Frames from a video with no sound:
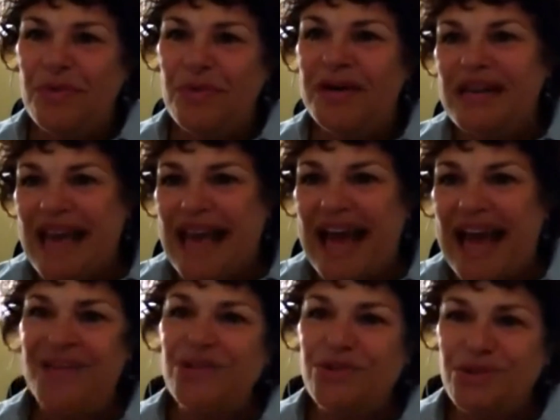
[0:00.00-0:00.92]
One
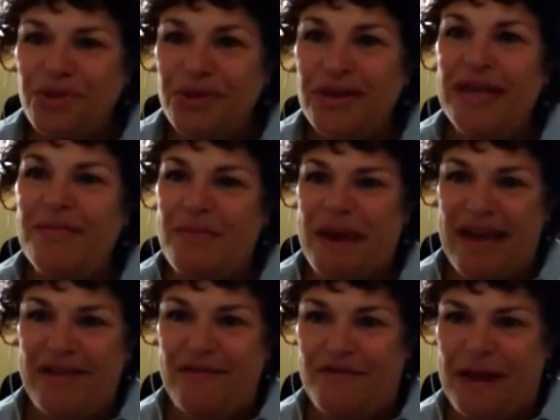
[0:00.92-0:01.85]
can truly
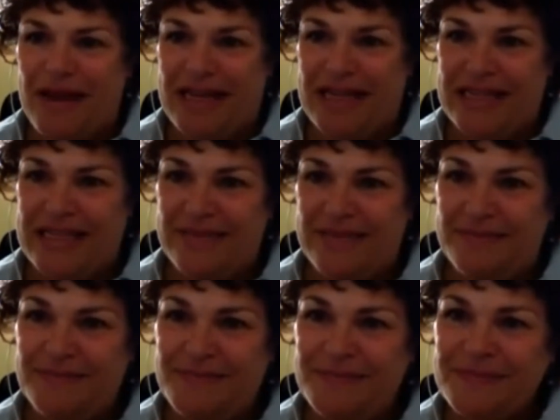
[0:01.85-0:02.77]
make friends
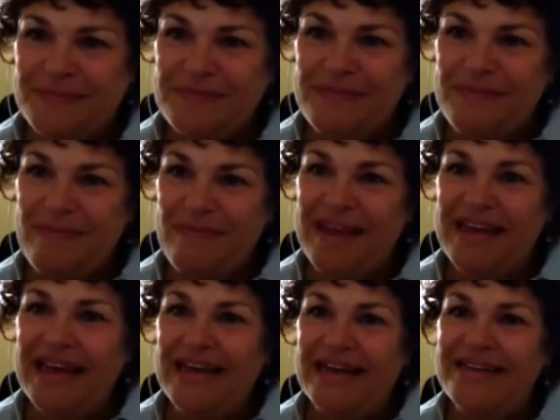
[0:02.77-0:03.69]

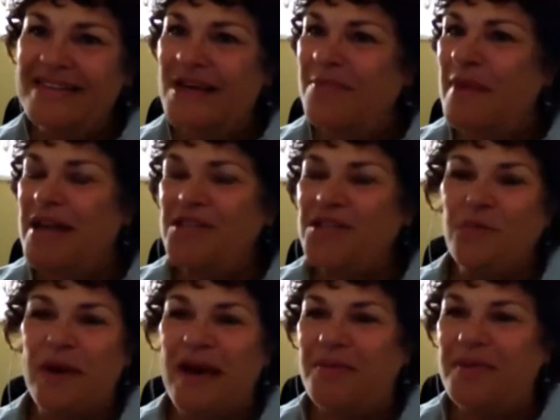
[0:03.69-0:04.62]
no matter
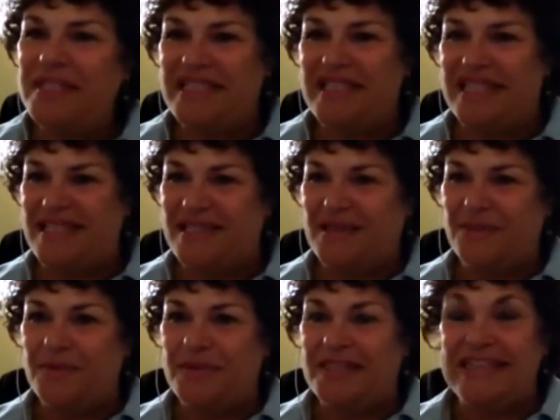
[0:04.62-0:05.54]
where we sit in the
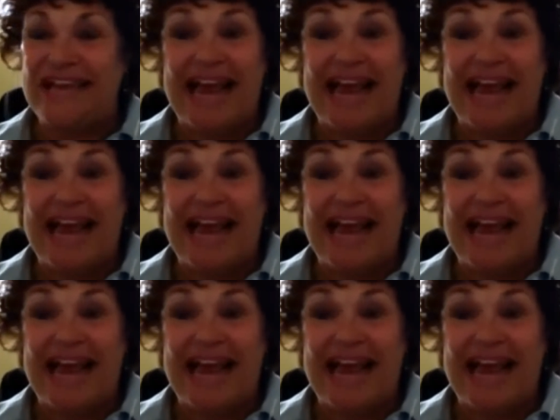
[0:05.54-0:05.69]
world.